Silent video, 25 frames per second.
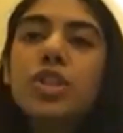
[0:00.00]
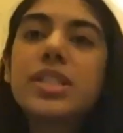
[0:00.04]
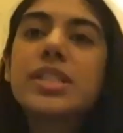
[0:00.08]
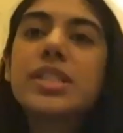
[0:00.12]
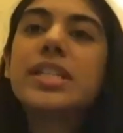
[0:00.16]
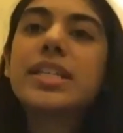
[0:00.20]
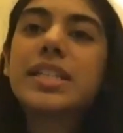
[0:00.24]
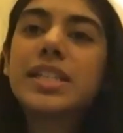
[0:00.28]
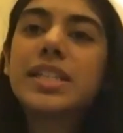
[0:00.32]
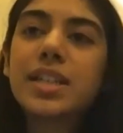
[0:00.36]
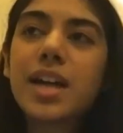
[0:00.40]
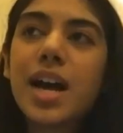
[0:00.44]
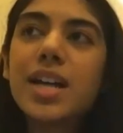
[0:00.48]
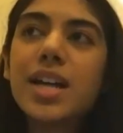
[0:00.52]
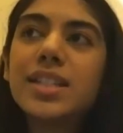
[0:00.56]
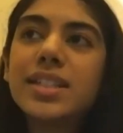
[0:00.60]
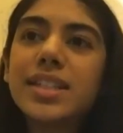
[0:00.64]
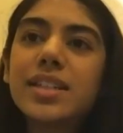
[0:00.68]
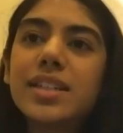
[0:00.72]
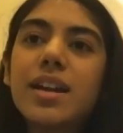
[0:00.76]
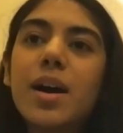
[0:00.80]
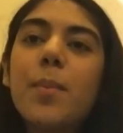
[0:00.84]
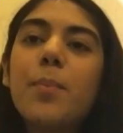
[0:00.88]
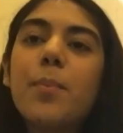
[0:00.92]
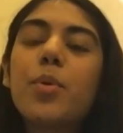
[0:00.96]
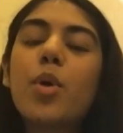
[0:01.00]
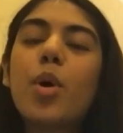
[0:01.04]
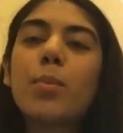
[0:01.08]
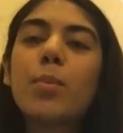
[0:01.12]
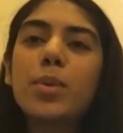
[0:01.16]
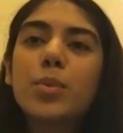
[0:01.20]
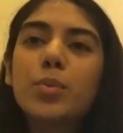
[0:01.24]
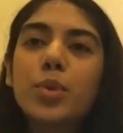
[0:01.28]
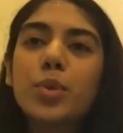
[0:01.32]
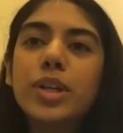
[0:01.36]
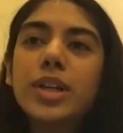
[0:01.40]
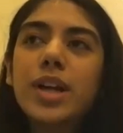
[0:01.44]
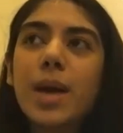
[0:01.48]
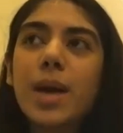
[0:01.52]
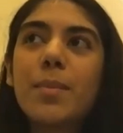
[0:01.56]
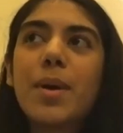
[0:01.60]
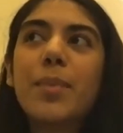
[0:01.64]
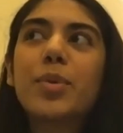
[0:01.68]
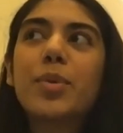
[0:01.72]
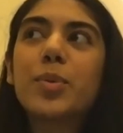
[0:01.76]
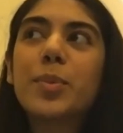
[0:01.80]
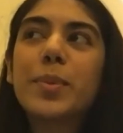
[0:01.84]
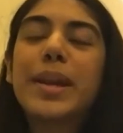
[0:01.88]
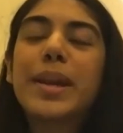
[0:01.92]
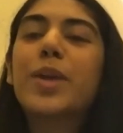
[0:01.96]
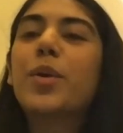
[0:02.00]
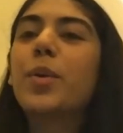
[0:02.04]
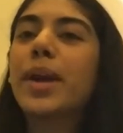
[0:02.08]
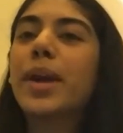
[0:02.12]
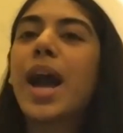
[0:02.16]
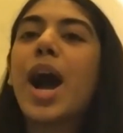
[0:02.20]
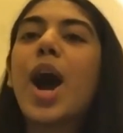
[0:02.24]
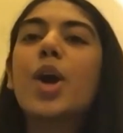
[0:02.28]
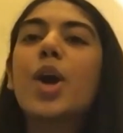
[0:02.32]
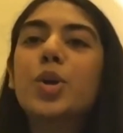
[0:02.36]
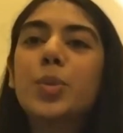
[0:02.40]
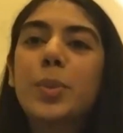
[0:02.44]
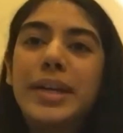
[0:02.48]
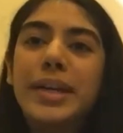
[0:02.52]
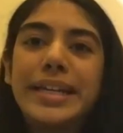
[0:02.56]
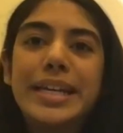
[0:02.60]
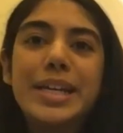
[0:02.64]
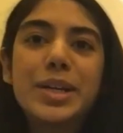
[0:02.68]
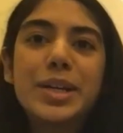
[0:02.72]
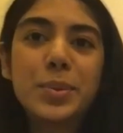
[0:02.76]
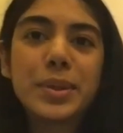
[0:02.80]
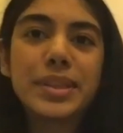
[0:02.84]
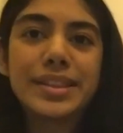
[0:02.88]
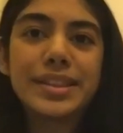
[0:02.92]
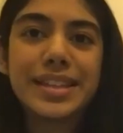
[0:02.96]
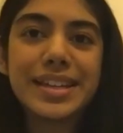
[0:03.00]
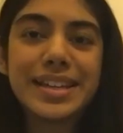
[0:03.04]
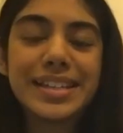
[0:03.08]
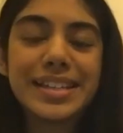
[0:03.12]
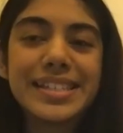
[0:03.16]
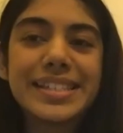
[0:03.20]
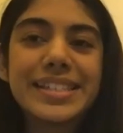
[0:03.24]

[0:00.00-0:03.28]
discuss and a problem would come up and we'd be like, okay, how do we deal with this?